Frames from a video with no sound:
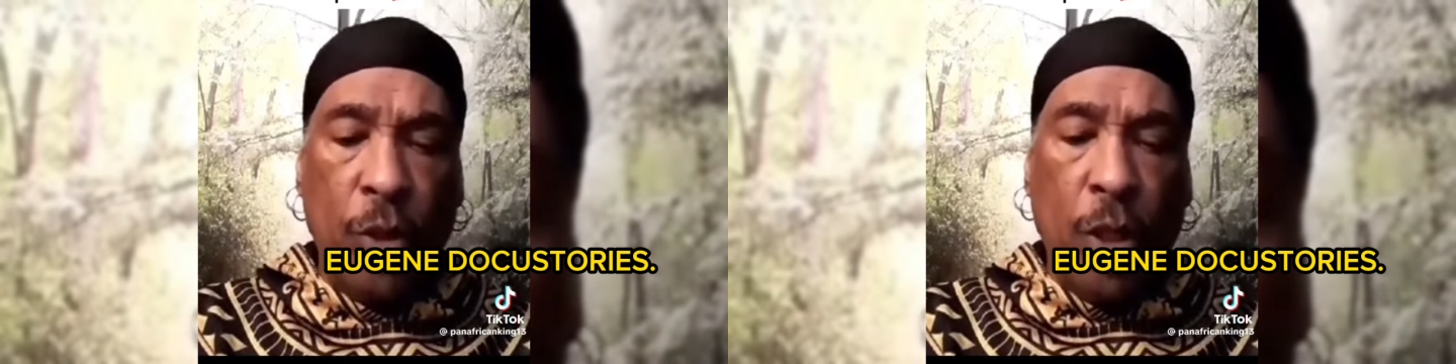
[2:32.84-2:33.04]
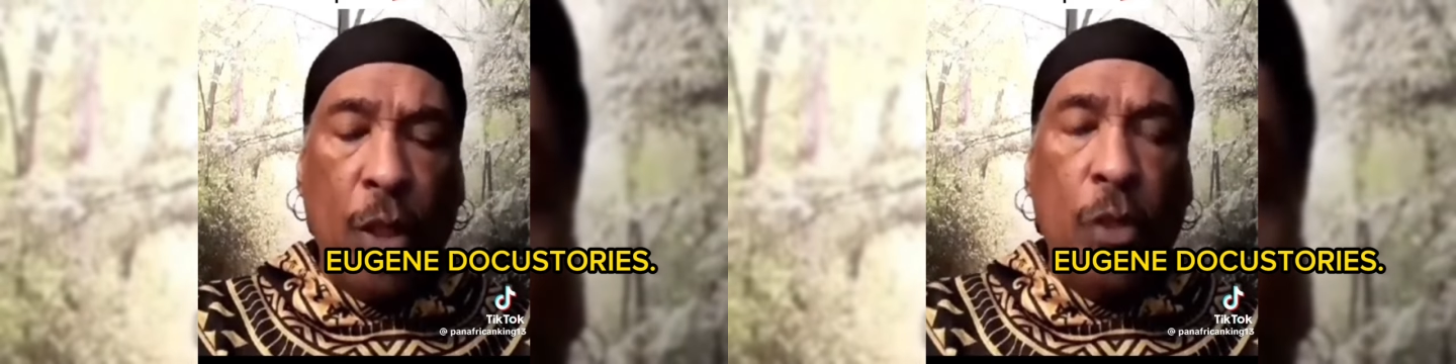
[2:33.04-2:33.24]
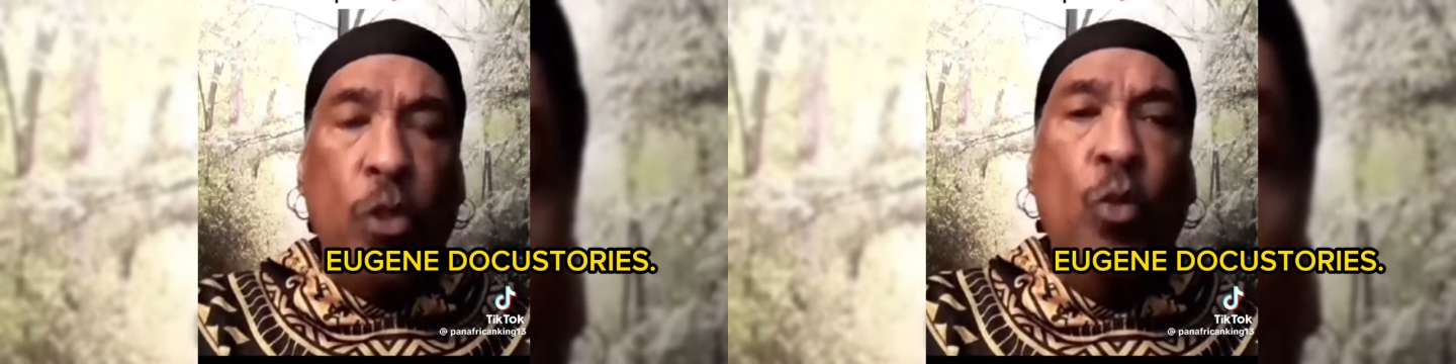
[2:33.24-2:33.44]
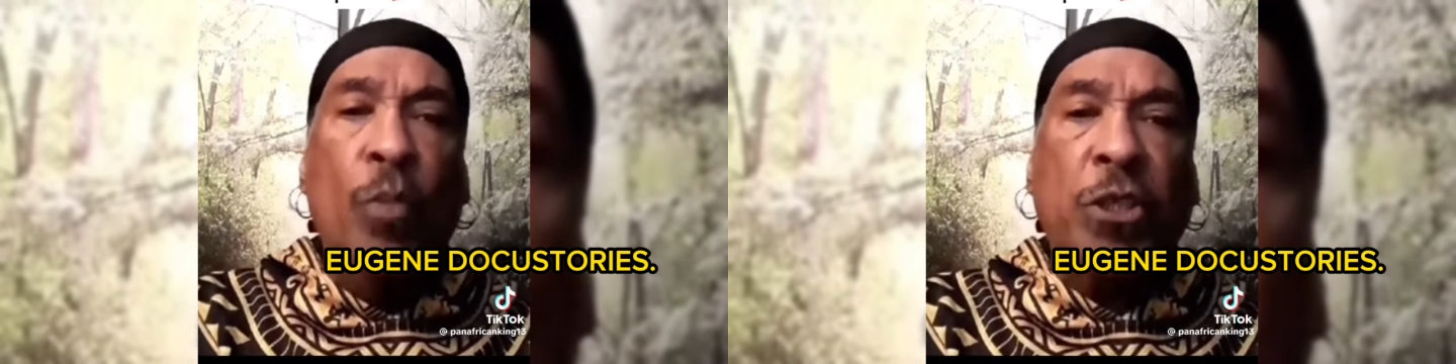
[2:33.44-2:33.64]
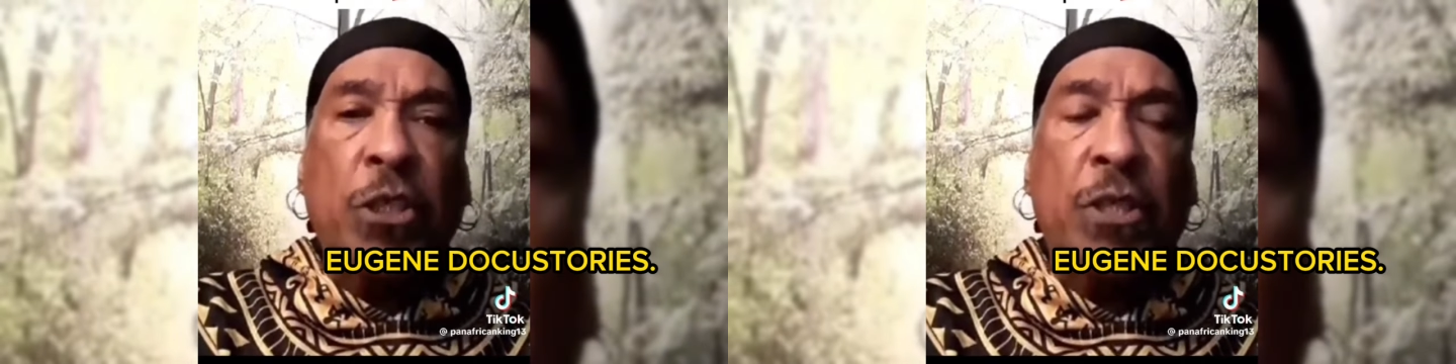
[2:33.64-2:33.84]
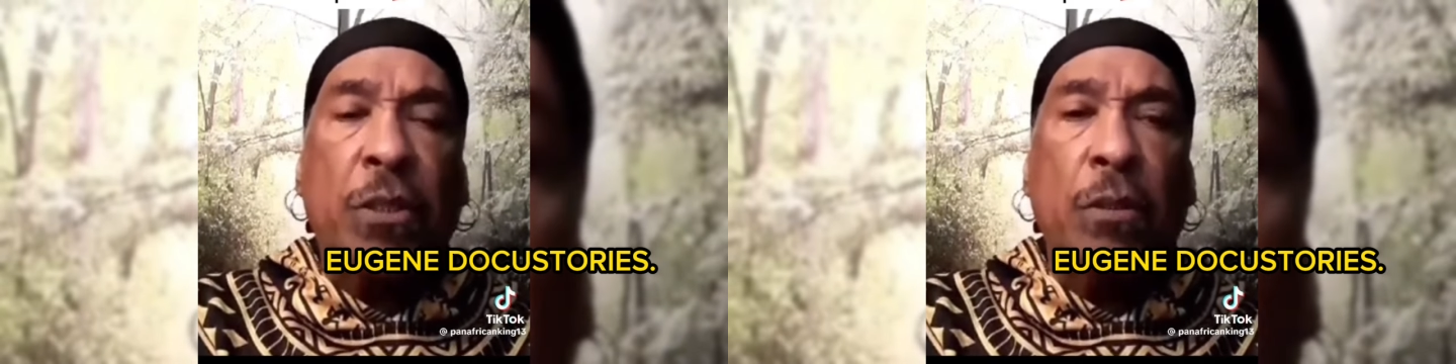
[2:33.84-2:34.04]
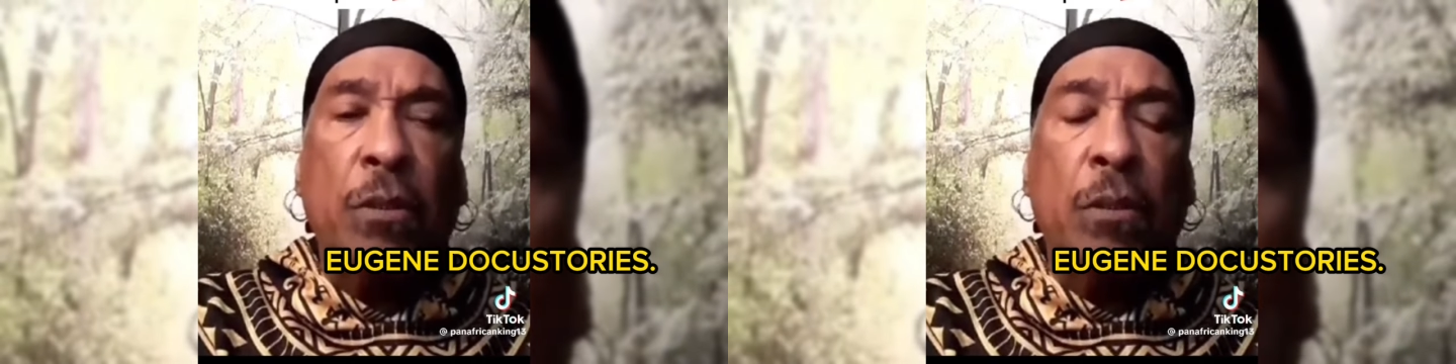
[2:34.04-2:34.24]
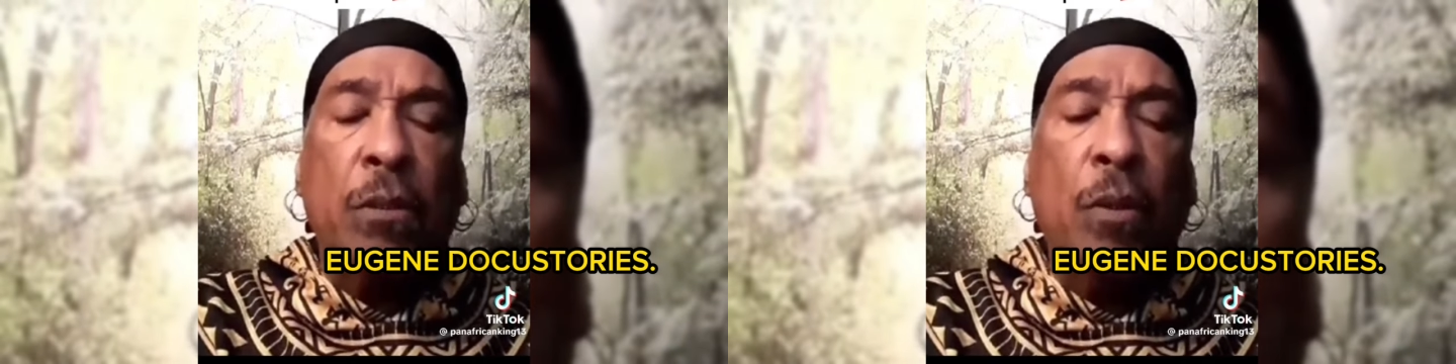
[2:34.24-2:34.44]
you must
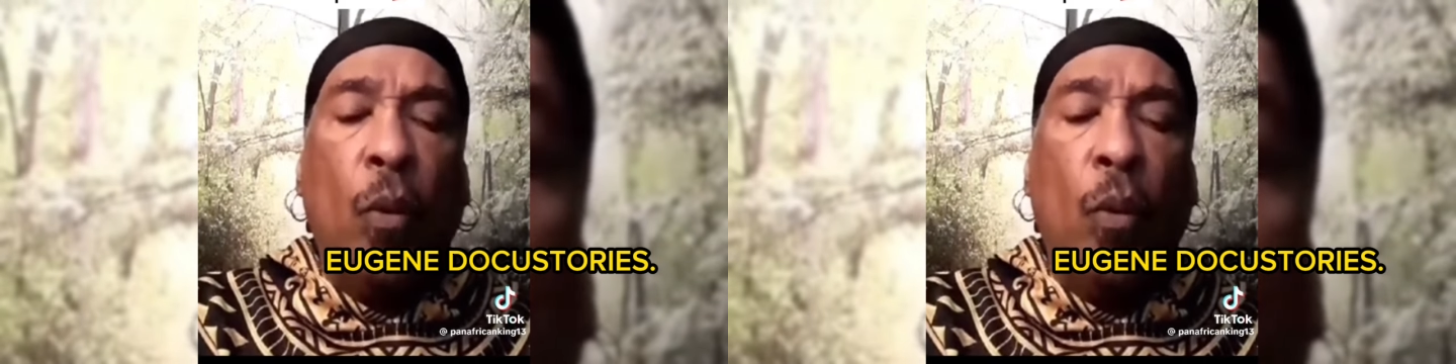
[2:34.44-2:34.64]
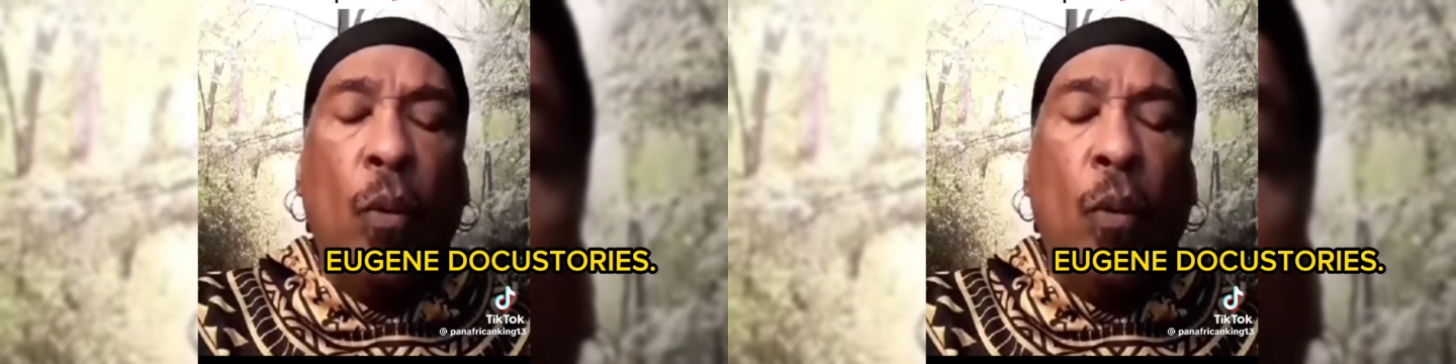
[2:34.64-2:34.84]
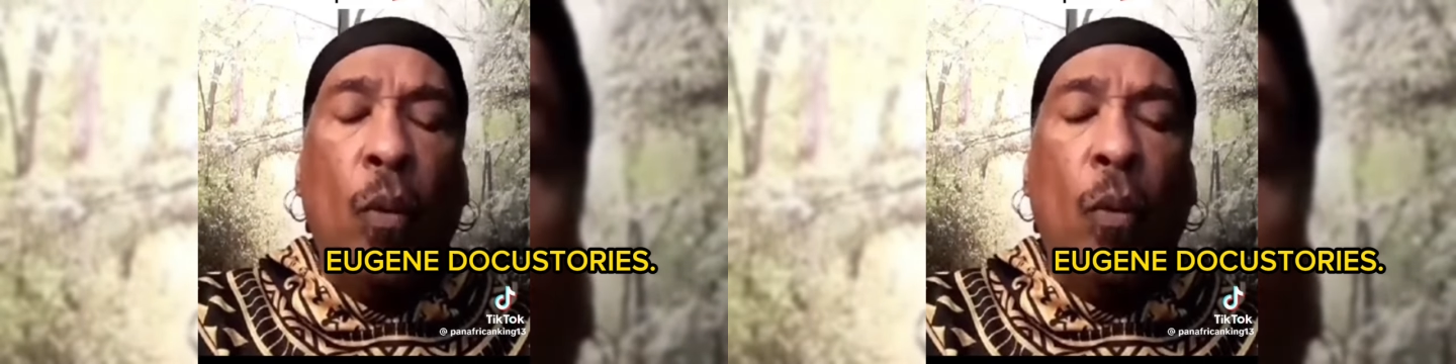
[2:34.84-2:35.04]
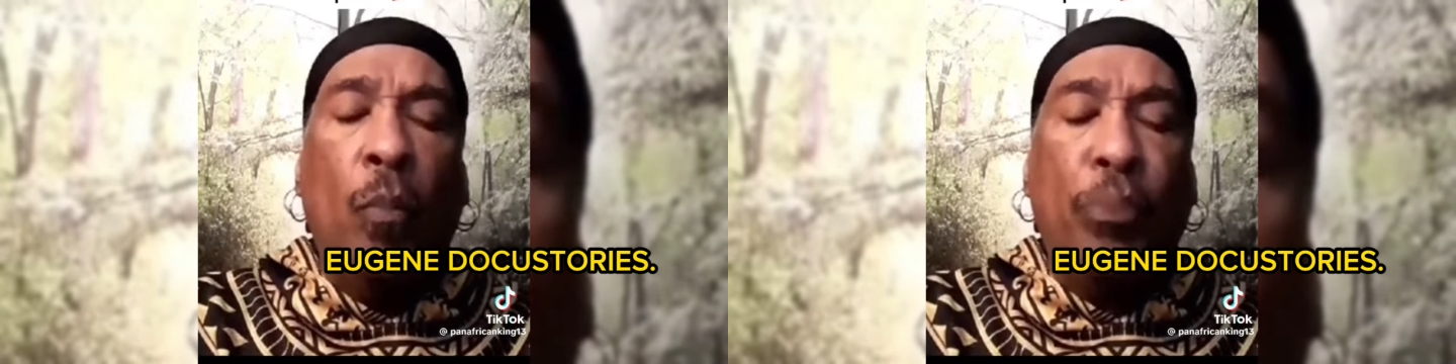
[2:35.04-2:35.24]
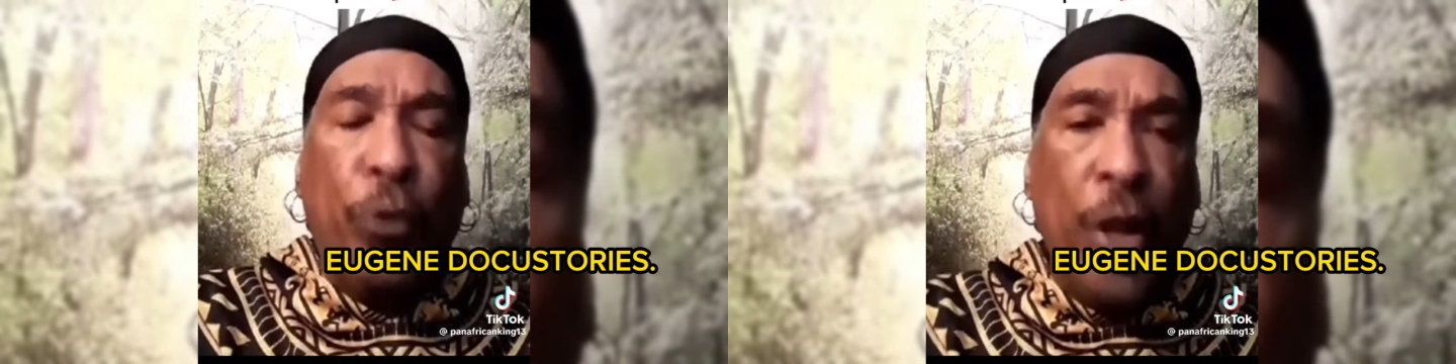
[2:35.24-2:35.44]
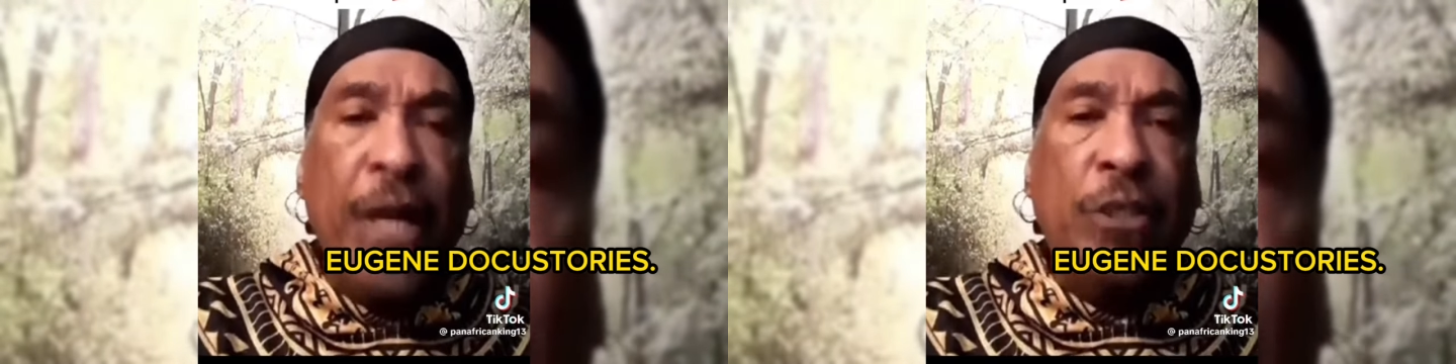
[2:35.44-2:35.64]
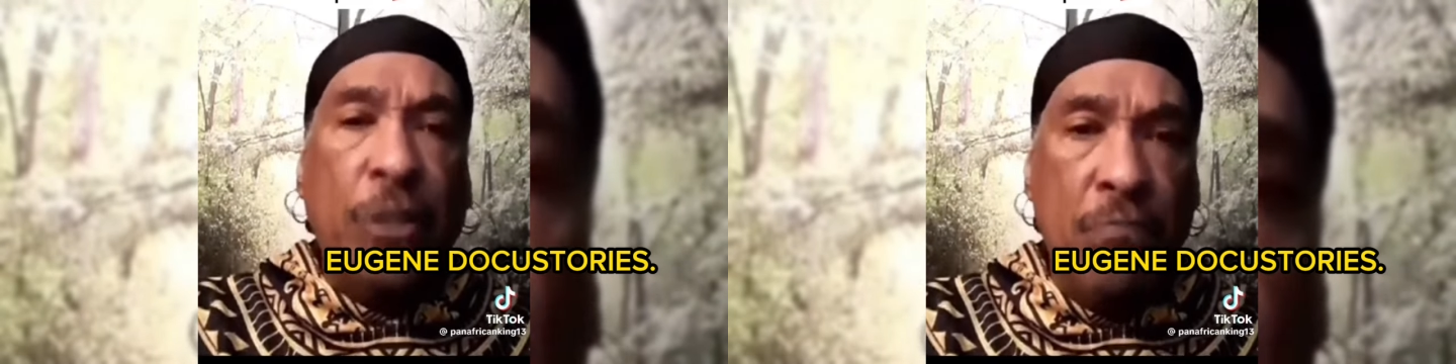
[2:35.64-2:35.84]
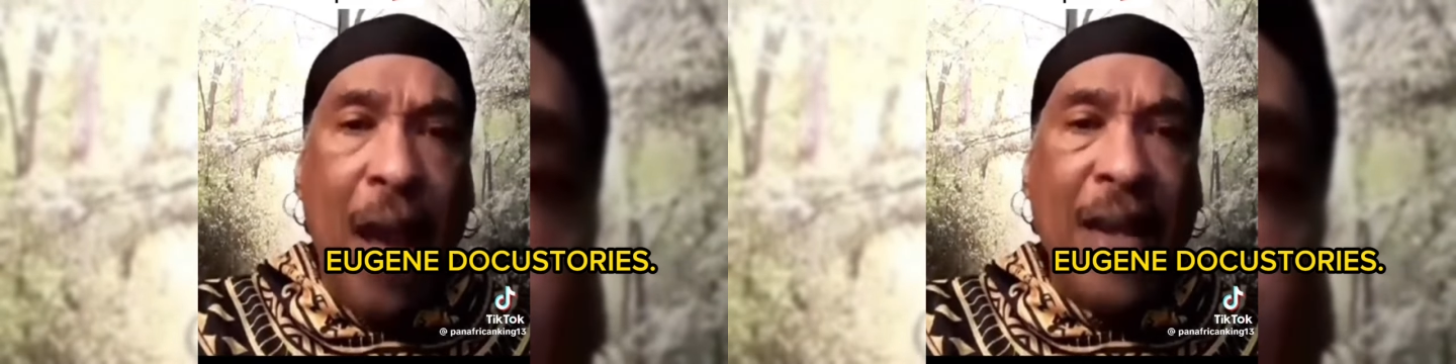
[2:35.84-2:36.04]
pray to
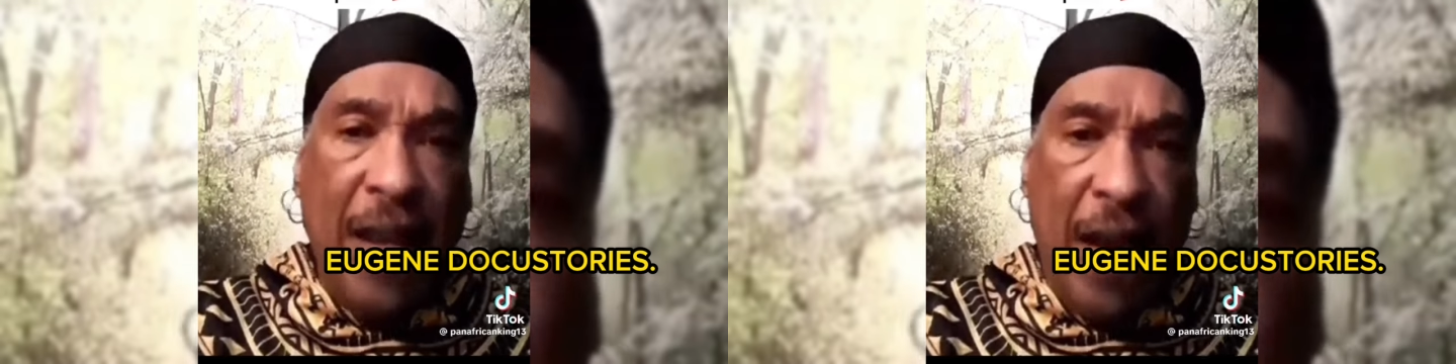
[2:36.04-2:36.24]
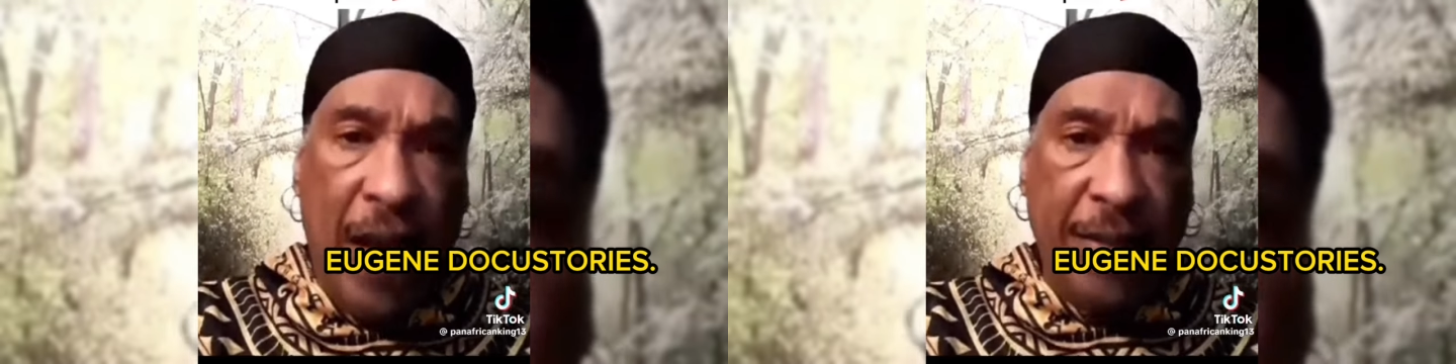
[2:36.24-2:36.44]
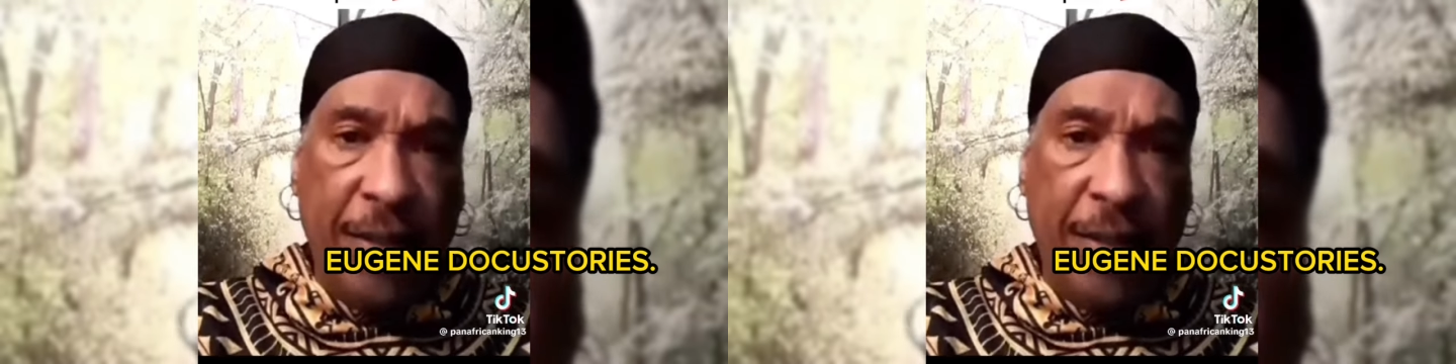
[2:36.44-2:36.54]
my God.